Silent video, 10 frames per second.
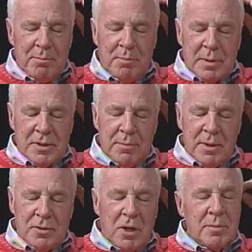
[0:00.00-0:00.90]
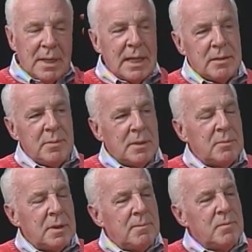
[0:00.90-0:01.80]
But something told me that I had to be up
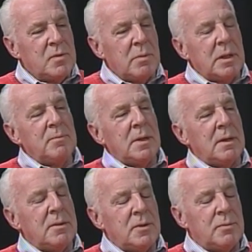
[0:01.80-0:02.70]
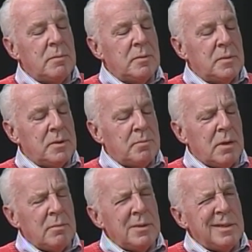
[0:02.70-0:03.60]
there. So I went up there, and this woman was
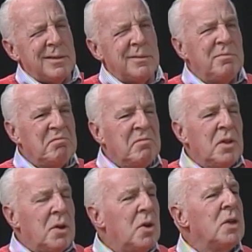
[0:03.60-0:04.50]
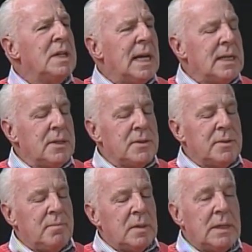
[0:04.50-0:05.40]
probably in her early
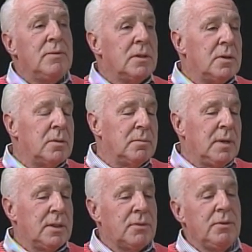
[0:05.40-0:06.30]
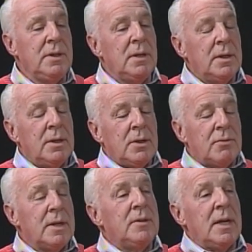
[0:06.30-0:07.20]
90s, lived alone, had 3
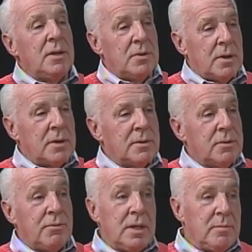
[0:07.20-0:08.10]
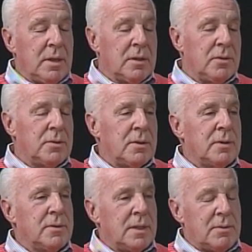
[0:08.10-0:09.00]
Great Dane dogs greeting me at the door,
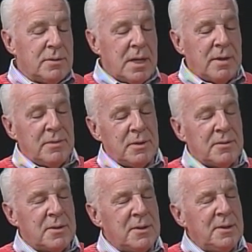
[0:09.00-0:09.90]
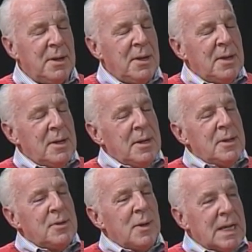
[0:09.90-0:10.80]
so that was kind of interesting.
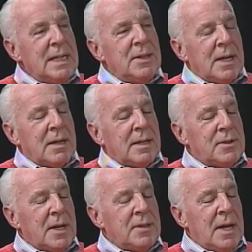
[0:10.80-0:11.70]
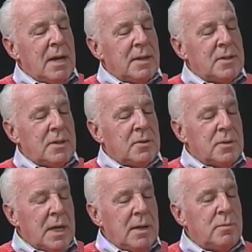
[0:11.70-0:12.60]
So I got in there, and I sat down, and I said,
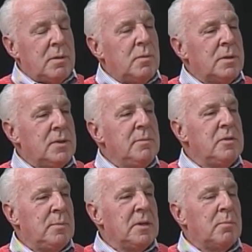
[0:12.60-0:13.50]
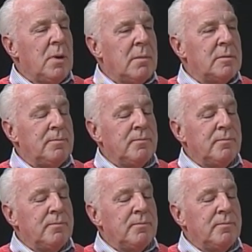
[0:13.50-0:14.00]
okay, what seems to be your problem?